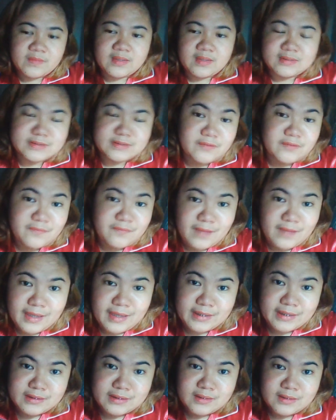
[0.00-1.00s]

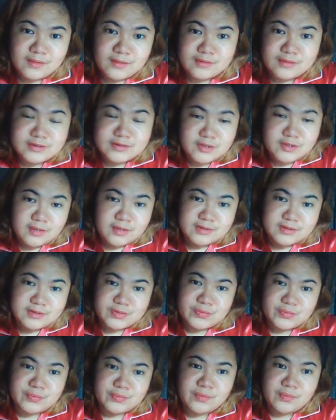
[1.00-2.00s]
define or judge
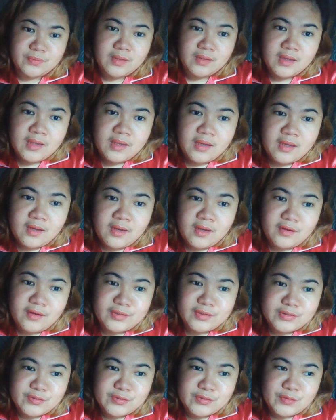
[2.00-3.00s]
you
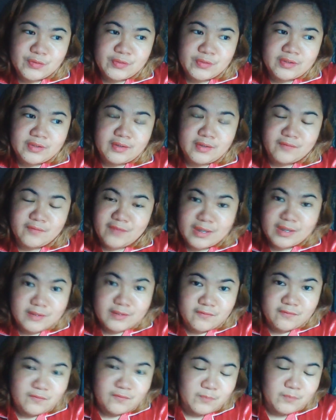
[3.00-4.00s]
on your final
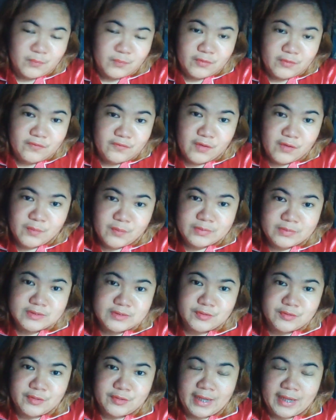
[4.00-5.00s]
performance
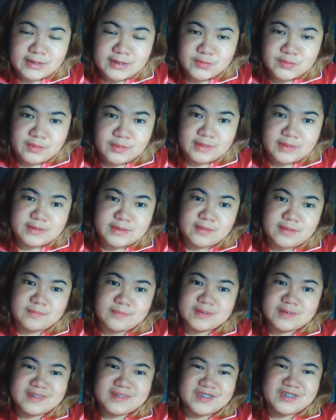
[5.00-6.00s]
on your actual exam.
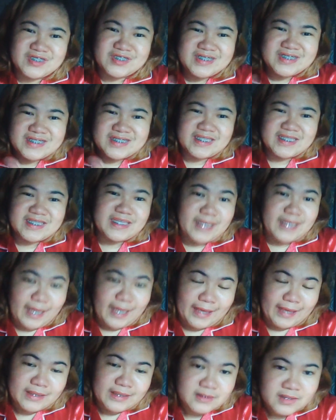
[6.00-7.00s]
It's just a
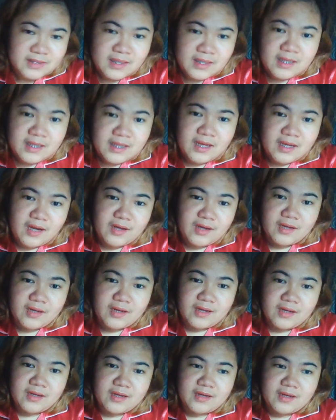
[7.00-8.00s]
guide
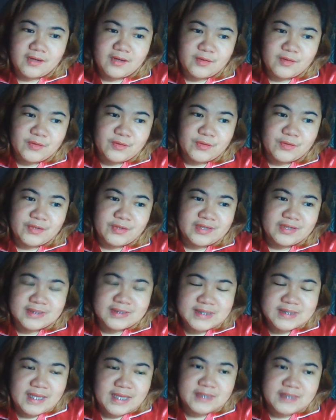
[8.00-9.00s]
or an
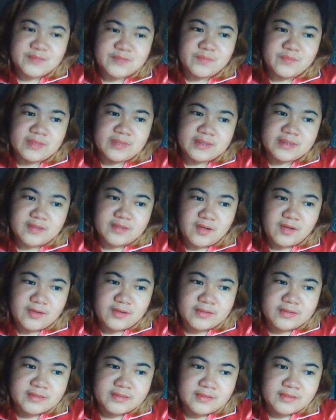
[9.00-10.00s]
assessment
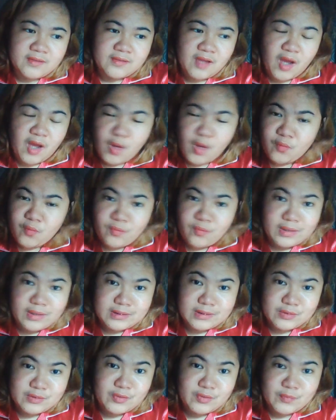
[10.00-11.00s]
on how well
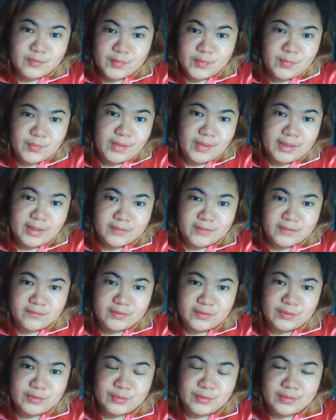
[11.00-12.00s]
you are preparing for
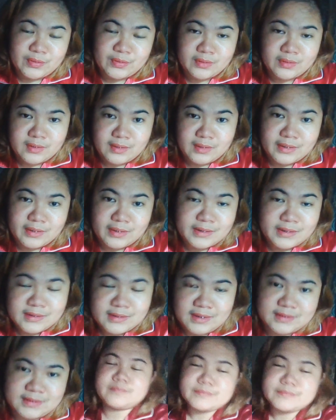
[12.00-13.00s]
your NCLEX.